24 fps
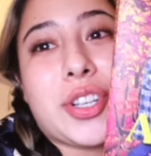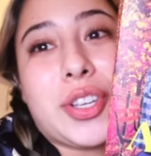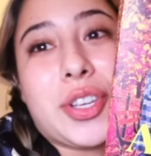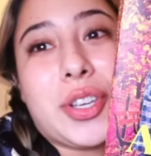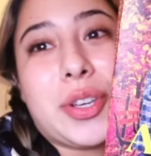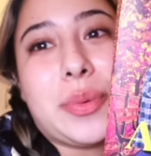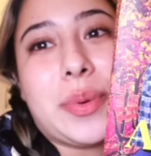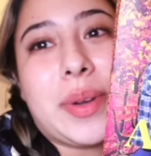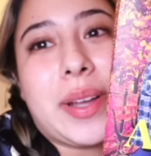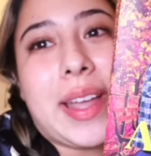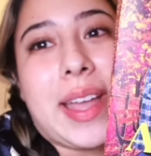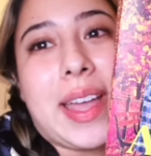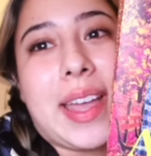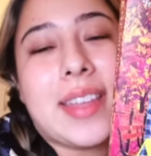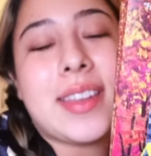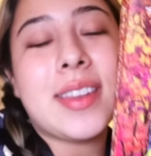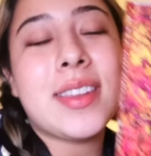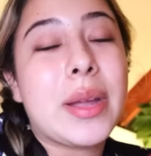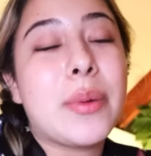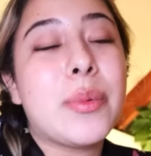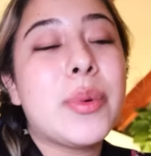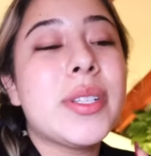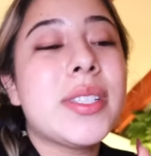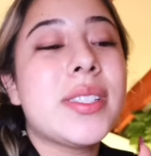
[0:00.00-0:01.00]
You
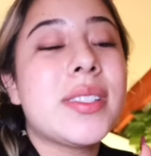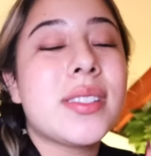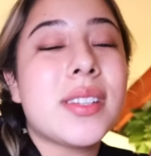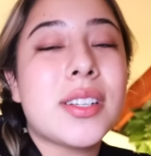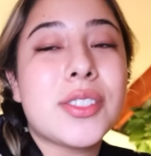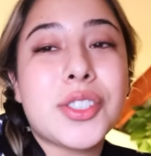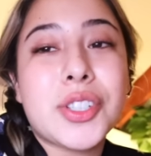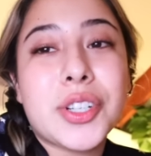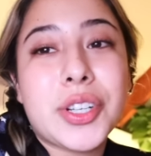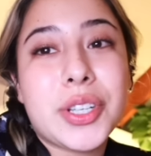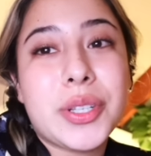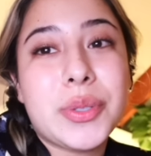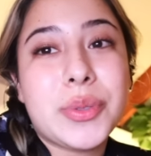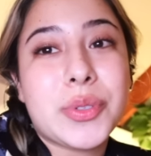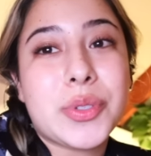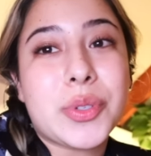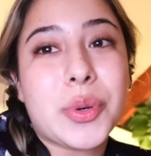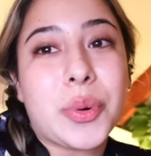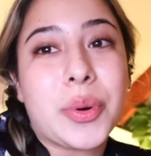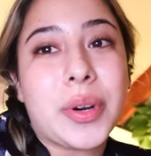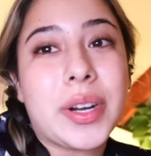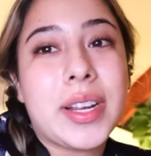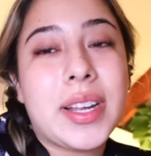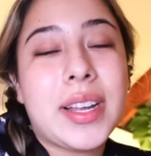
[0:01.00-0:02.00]
Again. It was such a cute
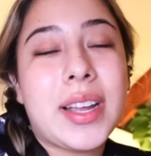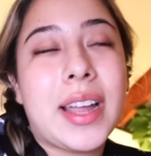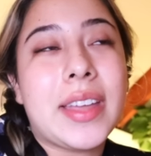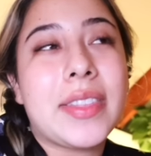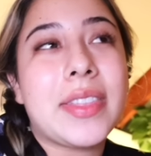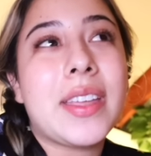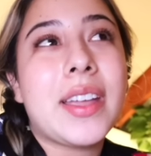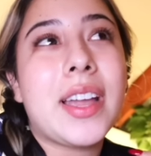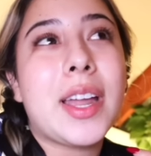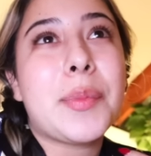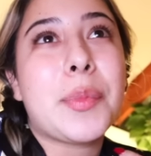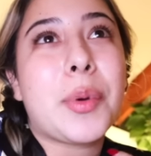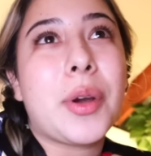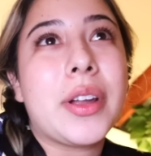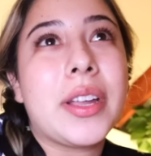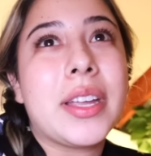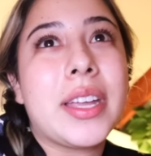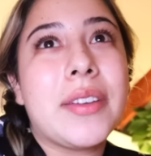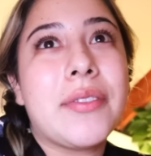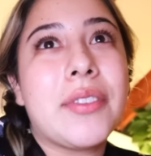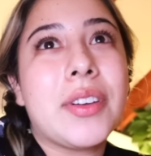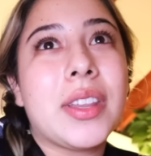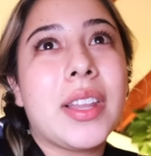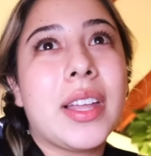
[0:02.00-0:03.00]
story. I think I'd probably
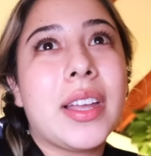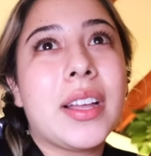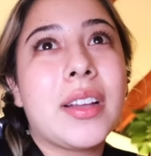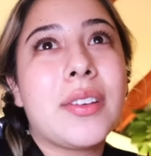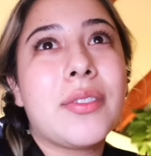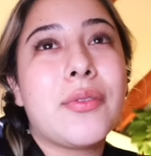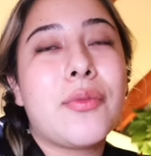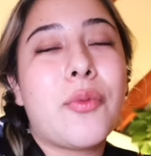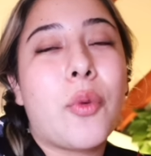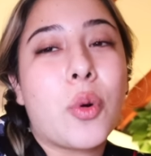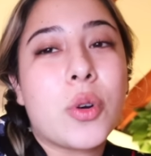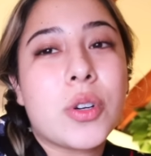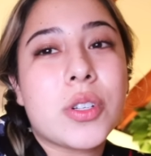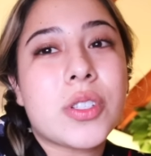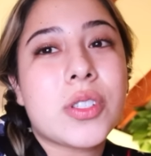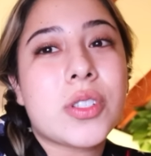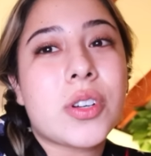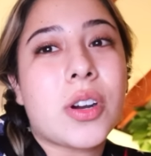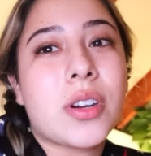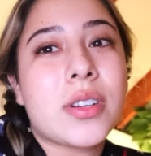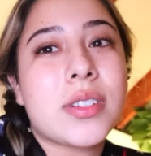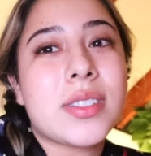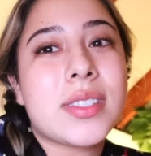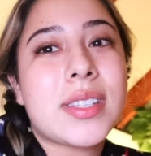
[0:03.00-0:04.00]
give it like 4
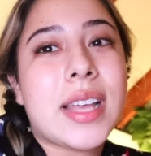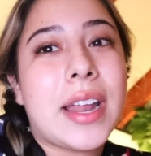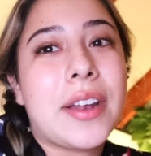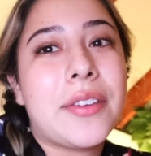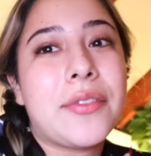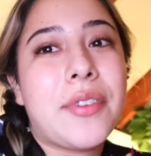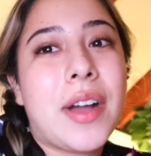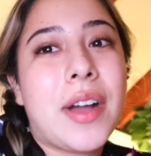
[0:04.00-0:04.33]
stars out of